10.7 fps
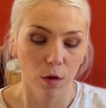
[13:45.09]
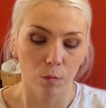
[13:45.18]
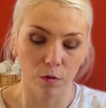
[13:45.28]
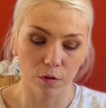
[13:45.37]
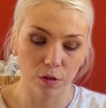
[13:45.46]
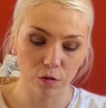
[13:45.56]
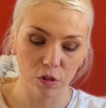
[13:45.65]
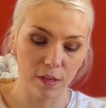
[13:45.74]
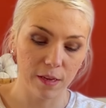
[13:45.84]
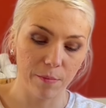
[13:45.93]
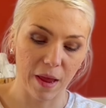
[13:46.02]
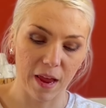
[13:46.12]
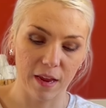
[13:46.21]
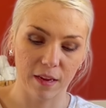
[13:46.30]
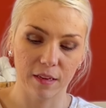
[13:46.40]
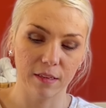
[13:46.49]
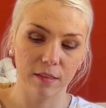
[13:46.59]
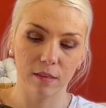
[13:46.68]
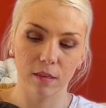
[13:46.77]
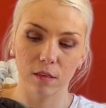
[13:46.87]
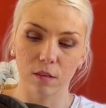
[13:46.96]
We'll usually pack
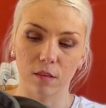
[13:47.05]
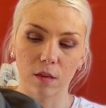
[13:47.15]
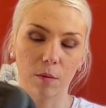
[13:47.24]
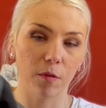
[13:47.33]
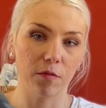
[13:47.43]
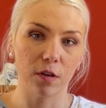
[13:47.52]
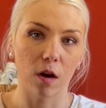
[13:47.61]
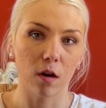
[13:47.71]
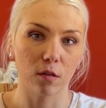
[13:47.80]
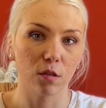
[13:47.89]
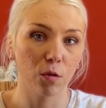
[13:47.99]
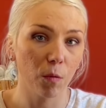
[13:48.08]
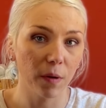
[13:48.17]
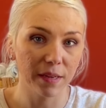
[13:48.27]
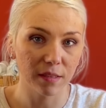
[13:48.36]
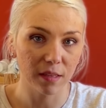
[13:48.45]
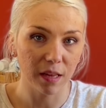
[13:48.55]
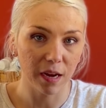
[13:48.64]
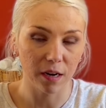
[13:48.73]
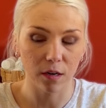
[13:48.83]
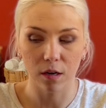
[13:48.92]
some of the dog's toys in
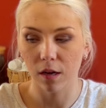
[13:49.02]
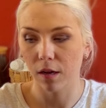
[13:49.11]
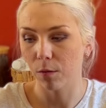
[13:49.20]
there.